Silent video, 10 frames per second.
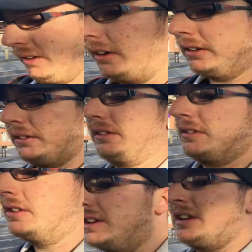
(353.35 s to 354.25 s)
But
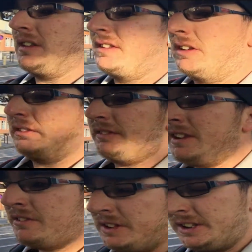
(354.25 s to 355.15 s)

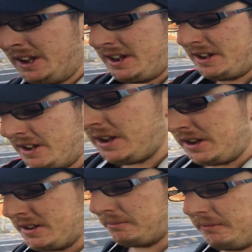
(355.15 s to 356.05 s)
rendering
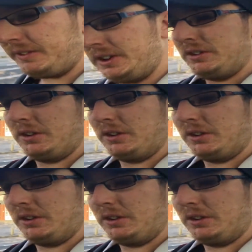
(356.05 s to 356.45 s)
the video